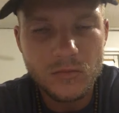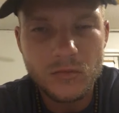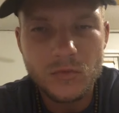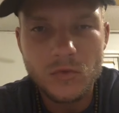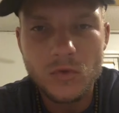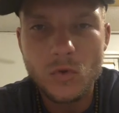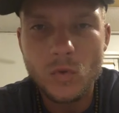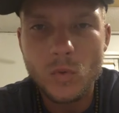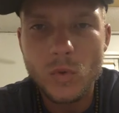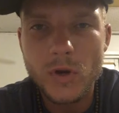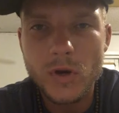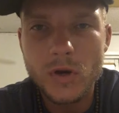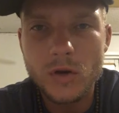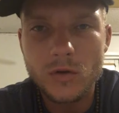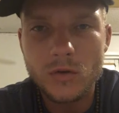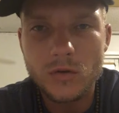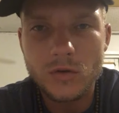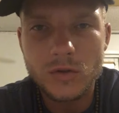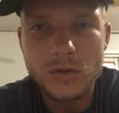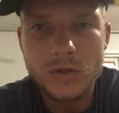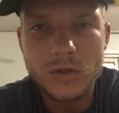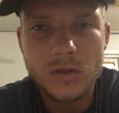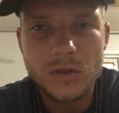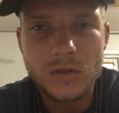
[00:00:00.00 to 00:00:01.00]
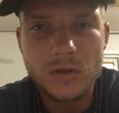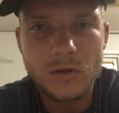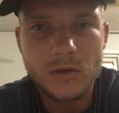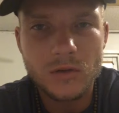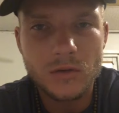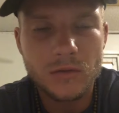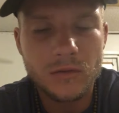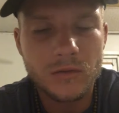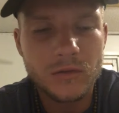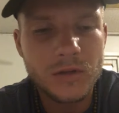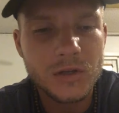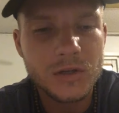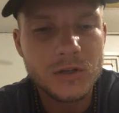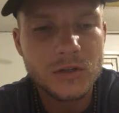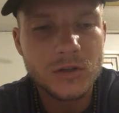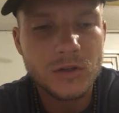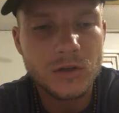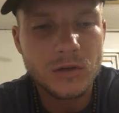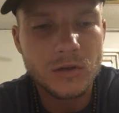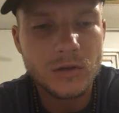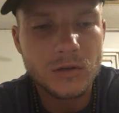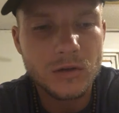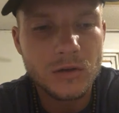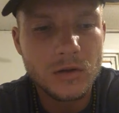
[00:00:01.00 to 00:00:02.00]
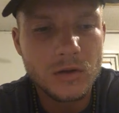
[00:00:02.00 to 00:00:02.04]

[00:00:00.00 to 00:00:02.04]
the widows in their affliction,